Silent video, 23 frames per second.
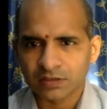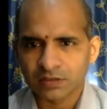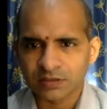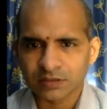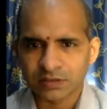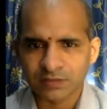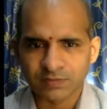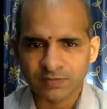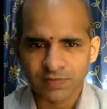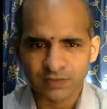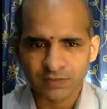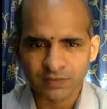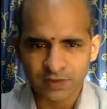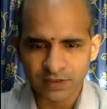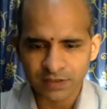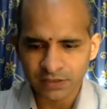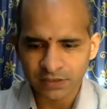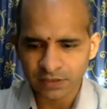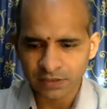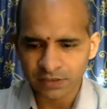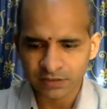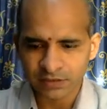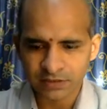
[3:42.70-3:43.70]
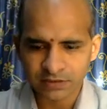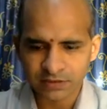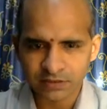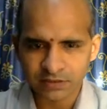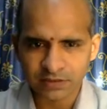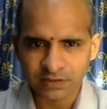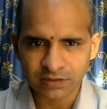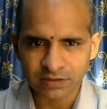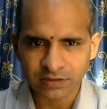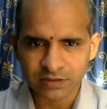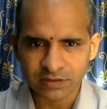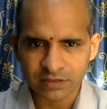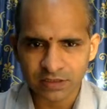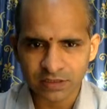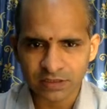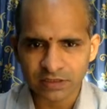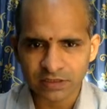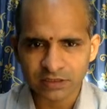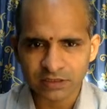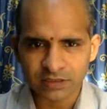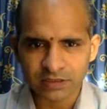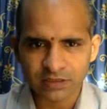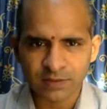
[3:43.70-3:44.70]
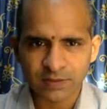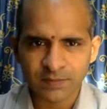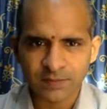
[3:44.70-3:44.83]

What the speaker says: save the file, cls,